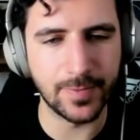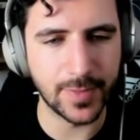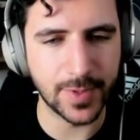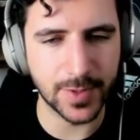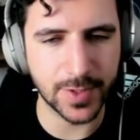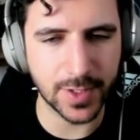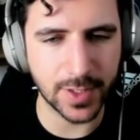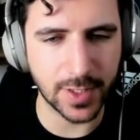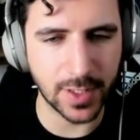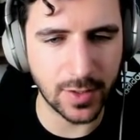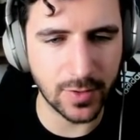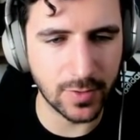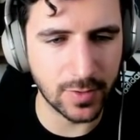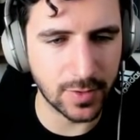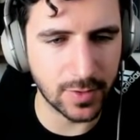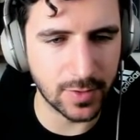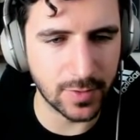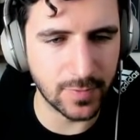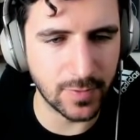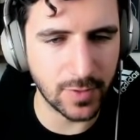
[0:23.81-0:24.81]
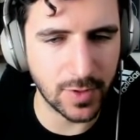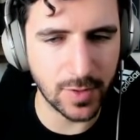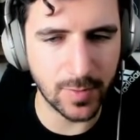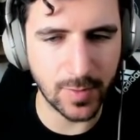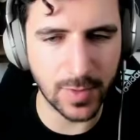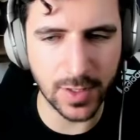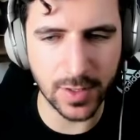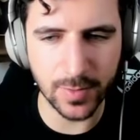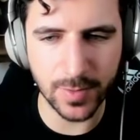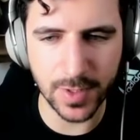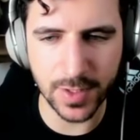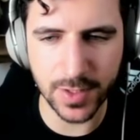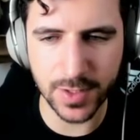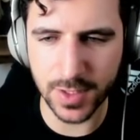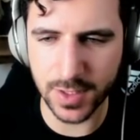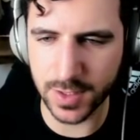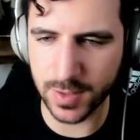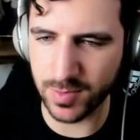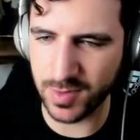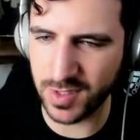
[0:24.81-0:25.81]
I'm just going to lower her volume a little bit,
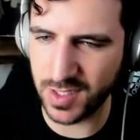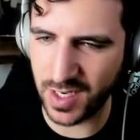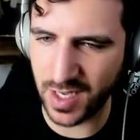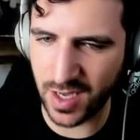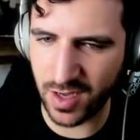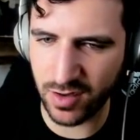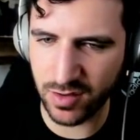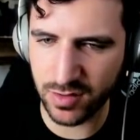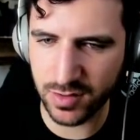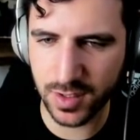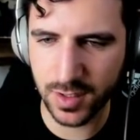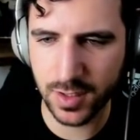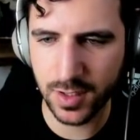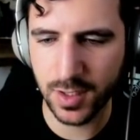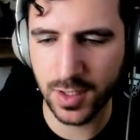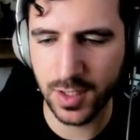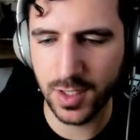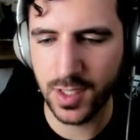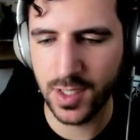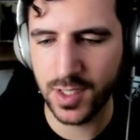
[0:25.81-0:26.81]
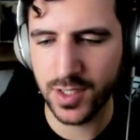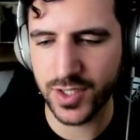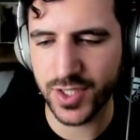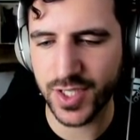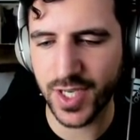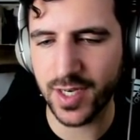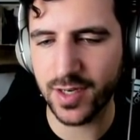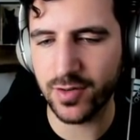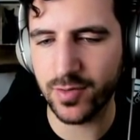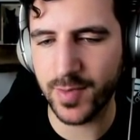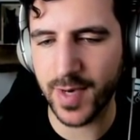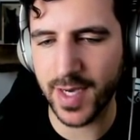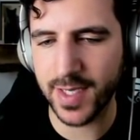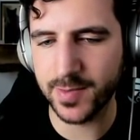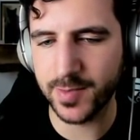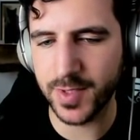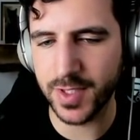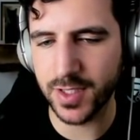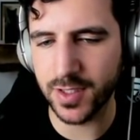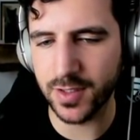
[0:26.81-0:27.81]
she's a bit loud. She kind of
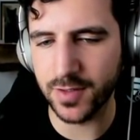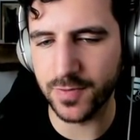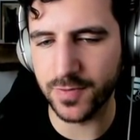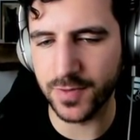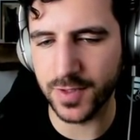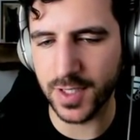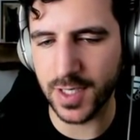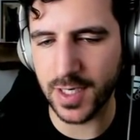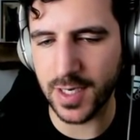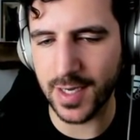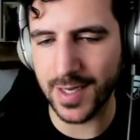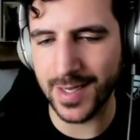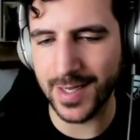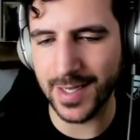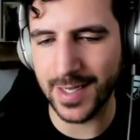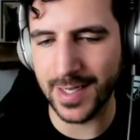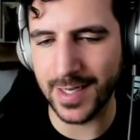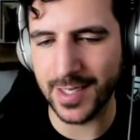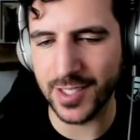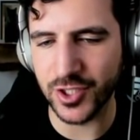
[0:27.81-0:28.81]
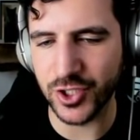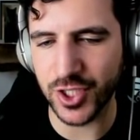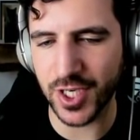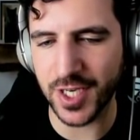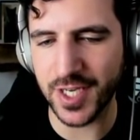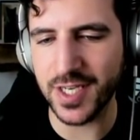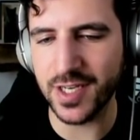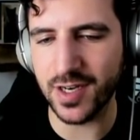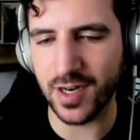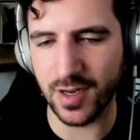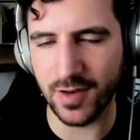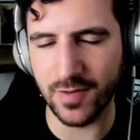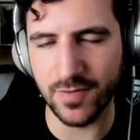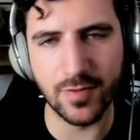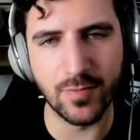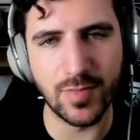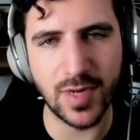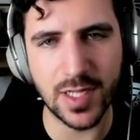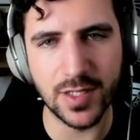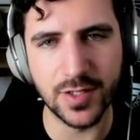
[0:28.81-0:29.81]
reminds me of Jaheira
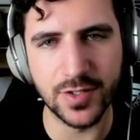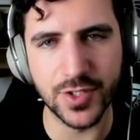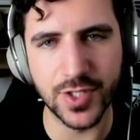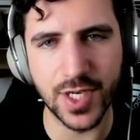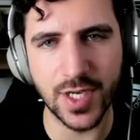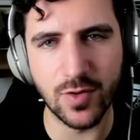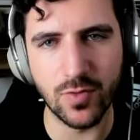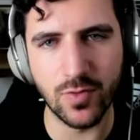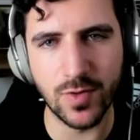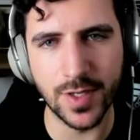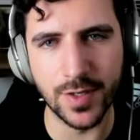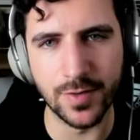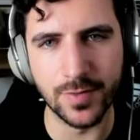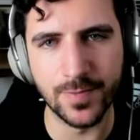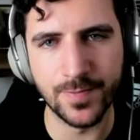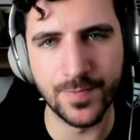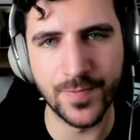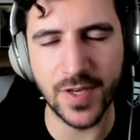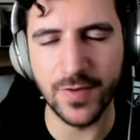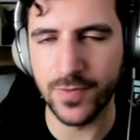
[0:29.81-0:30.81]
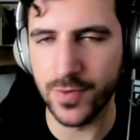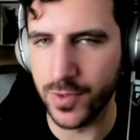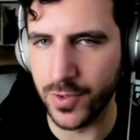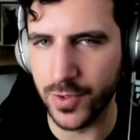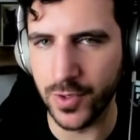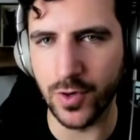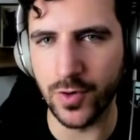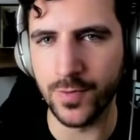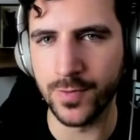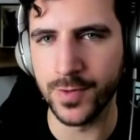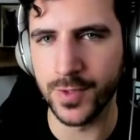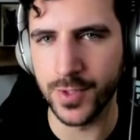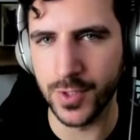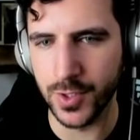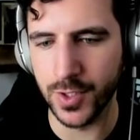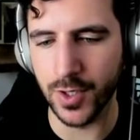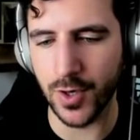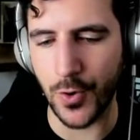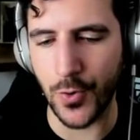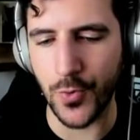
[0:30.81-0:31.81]
from Baldur's Gate 1. If you know, you
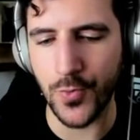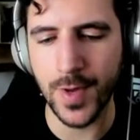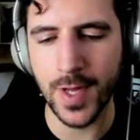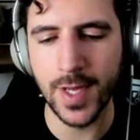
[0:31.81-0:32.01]
know.